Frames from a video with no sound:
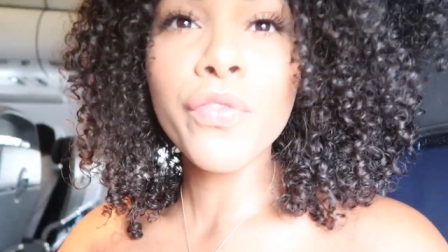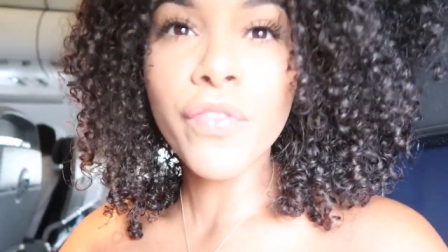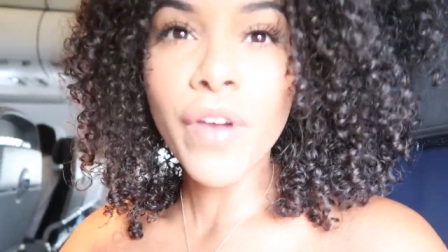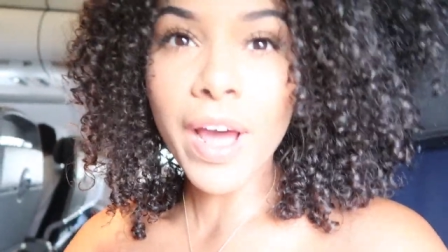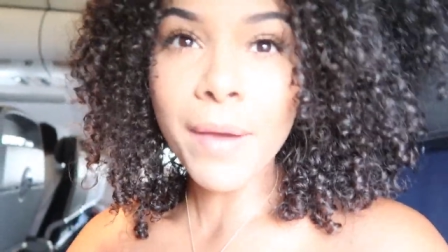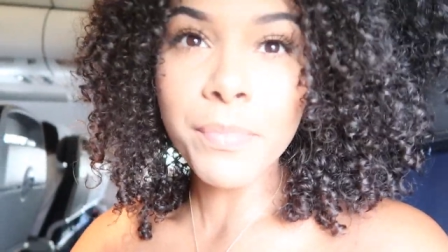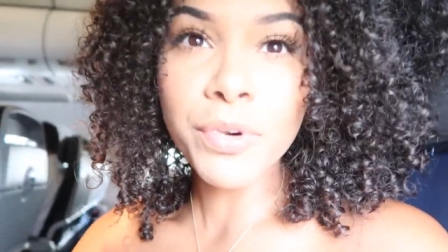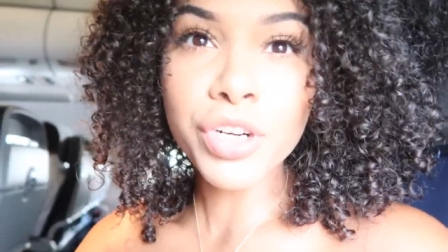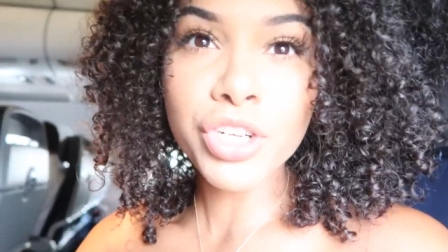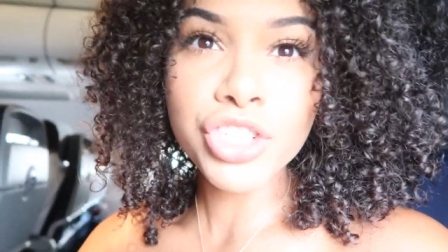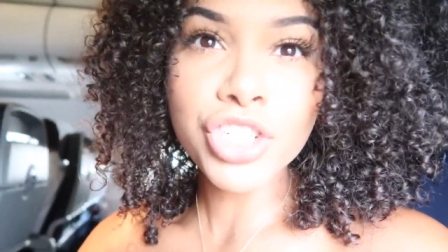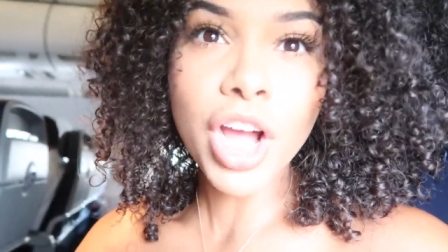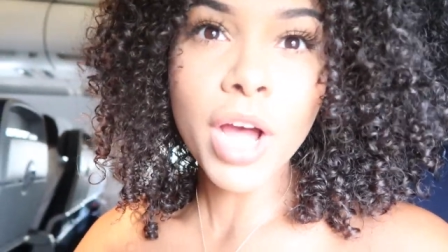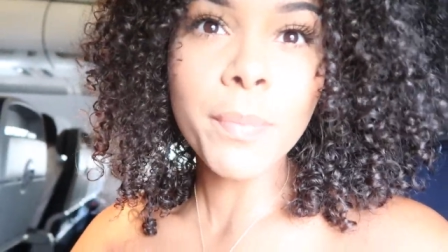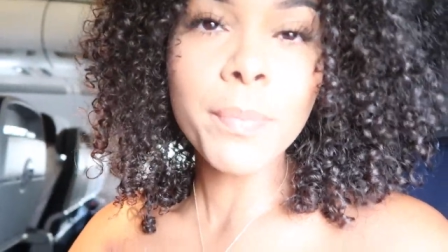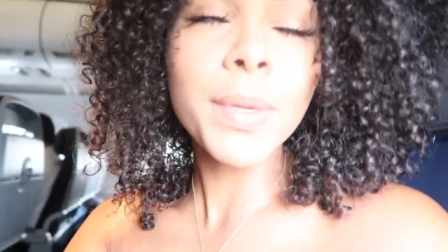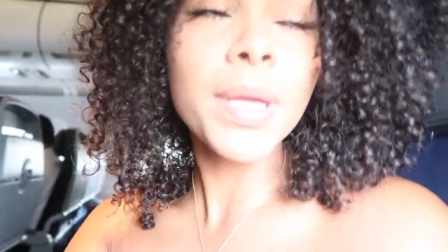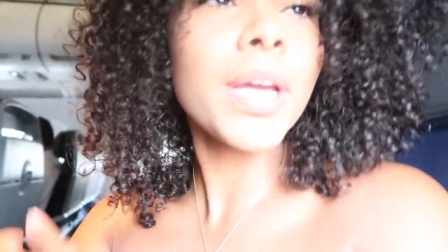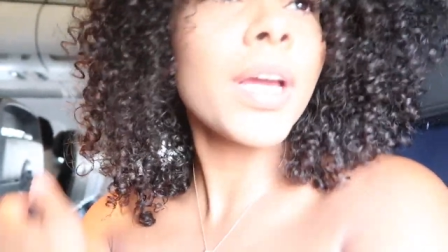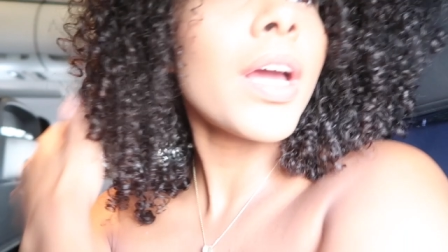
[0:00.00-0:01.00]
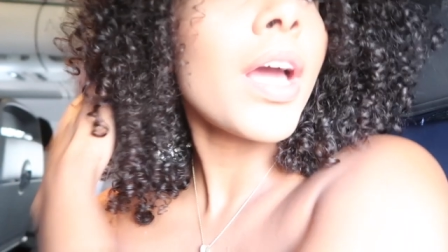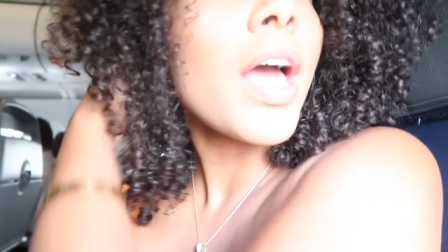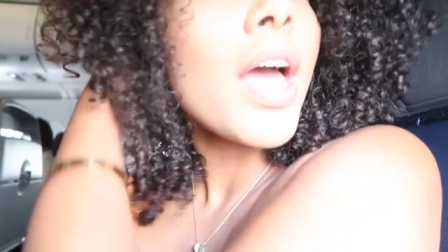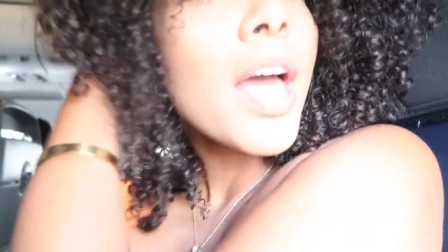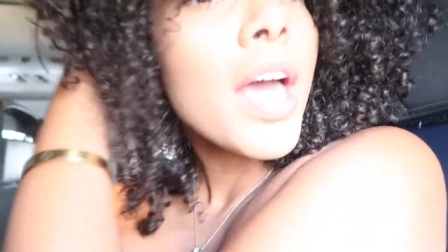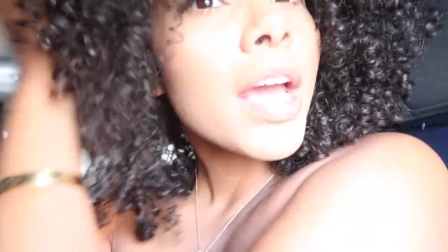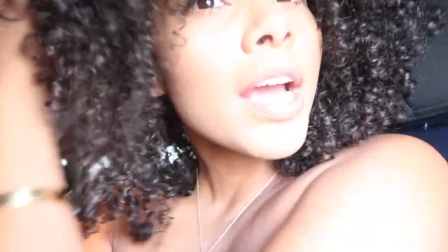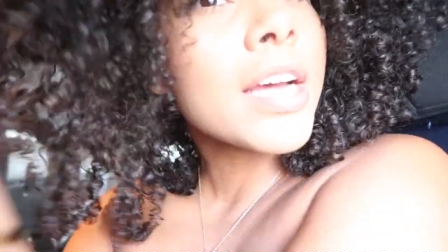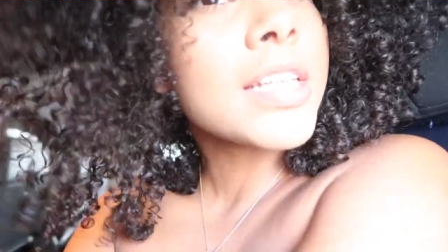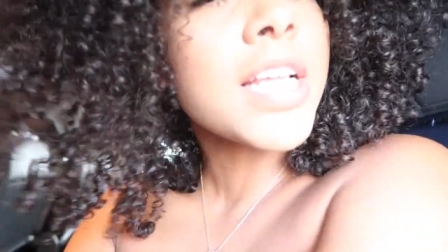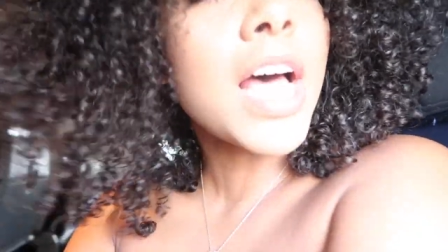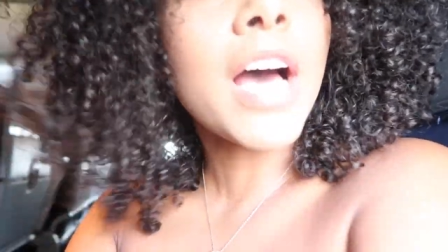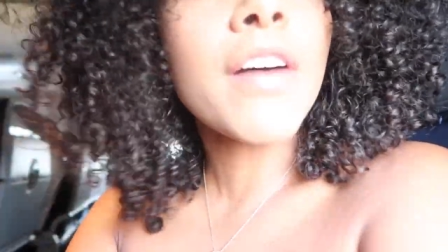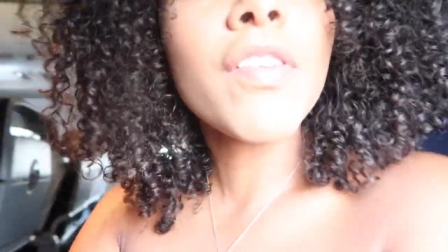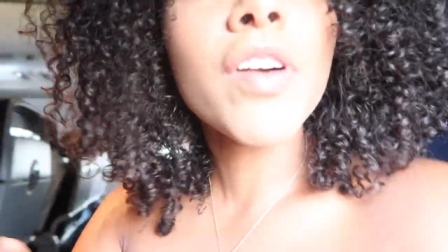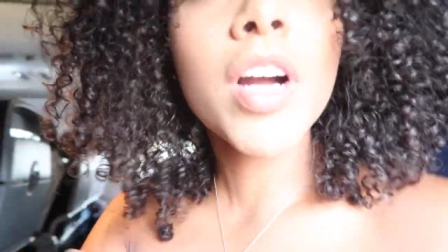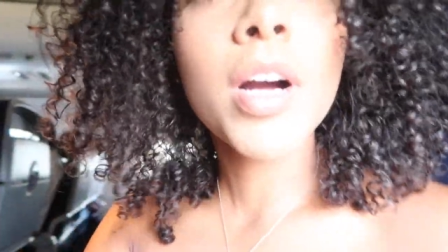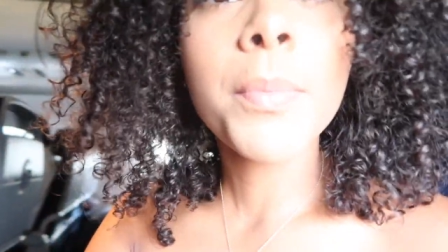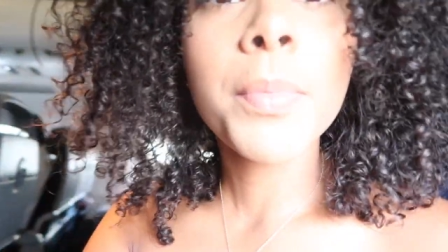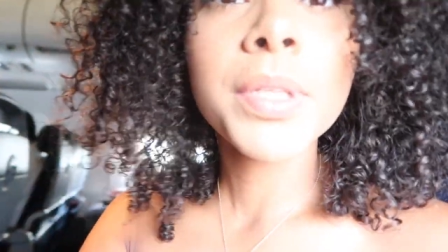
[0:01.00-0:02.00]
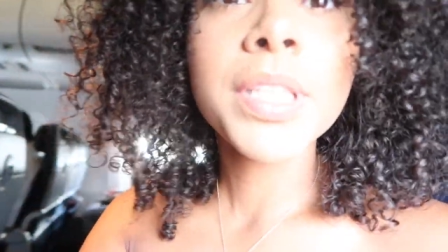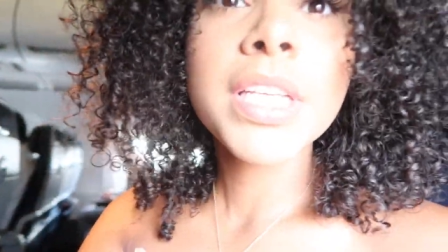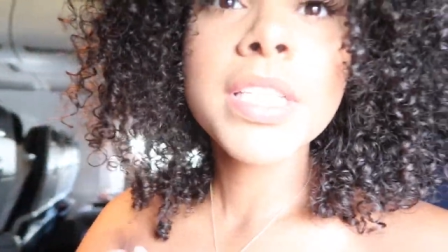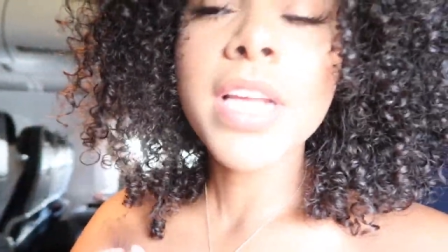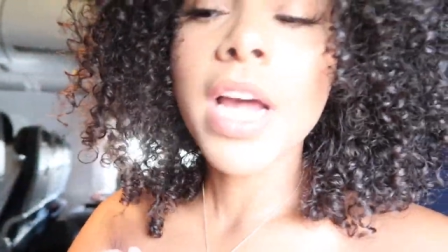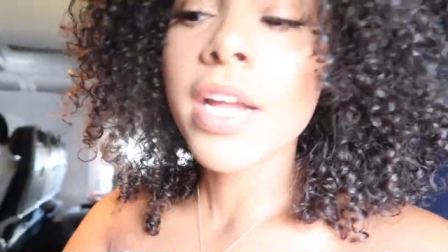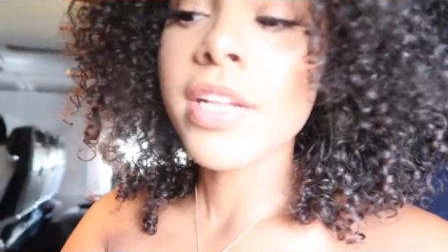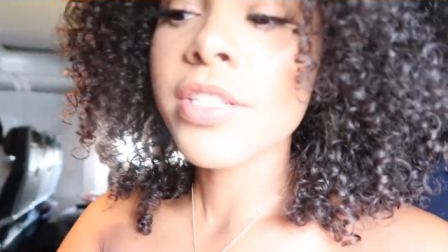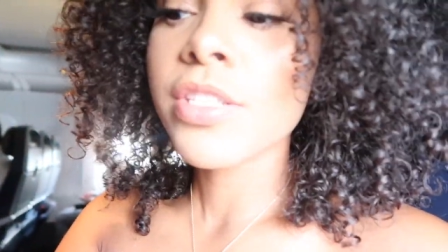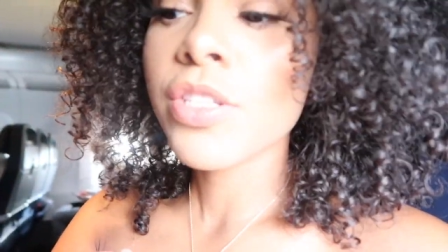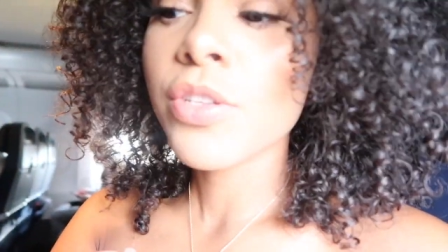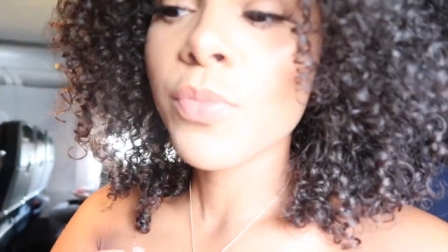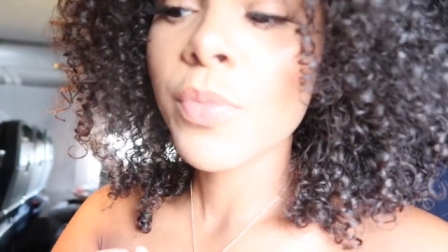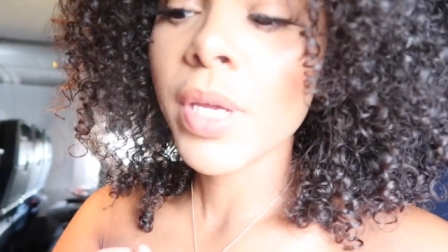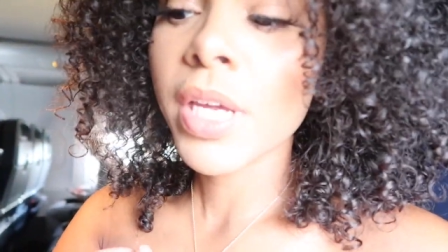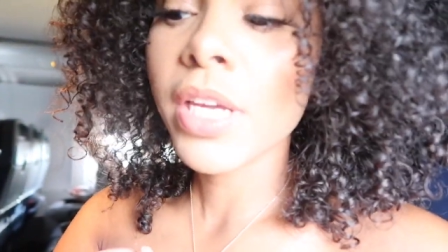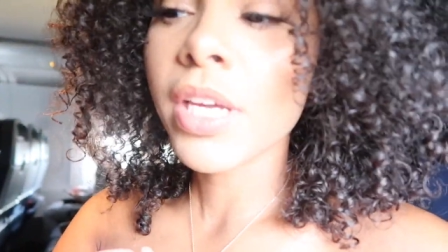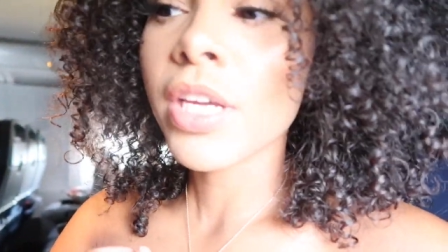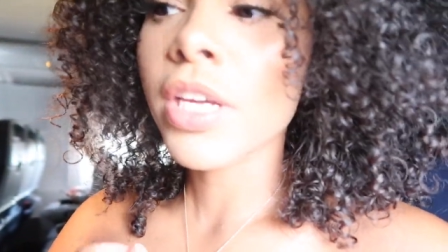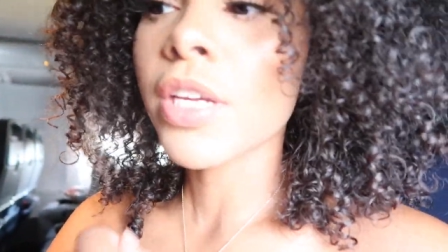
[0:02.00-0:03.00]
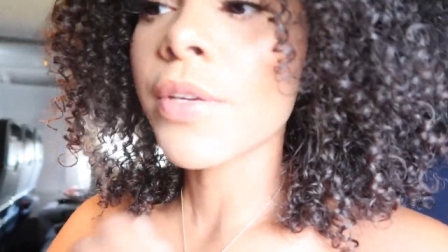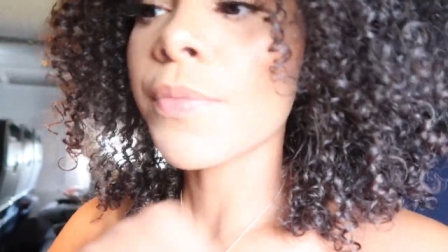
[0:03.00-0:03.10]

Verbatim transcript: fabric shopping because i have a couple designs to make